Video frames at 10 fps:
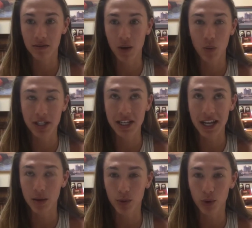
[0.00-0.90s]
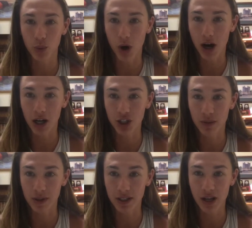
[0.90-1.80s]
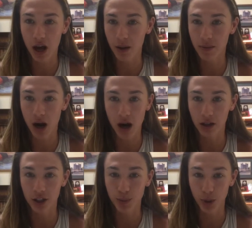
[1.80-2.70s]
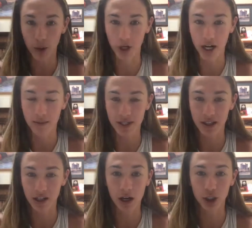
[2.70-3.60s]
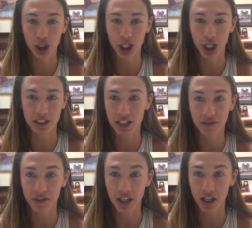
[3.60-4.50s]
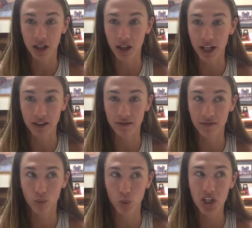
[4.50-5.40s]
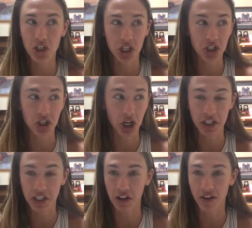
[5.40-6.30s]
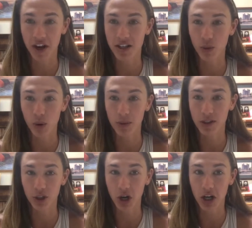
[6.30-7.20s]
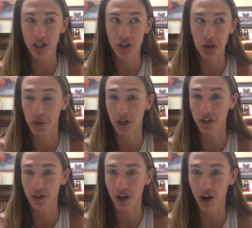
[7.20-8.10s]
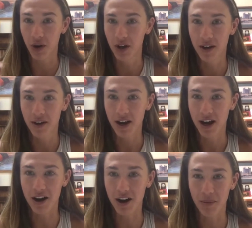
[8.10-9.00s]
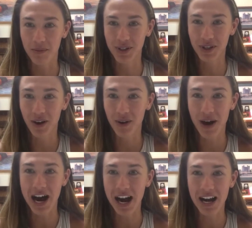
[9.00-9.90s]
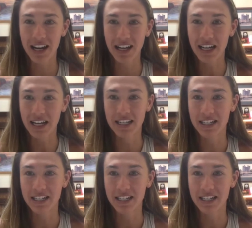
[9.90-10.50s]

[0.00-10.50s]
wasn't able to watch some of the top college programs in the country on TV. We just started televising women's lacrosse 2 years ago. So I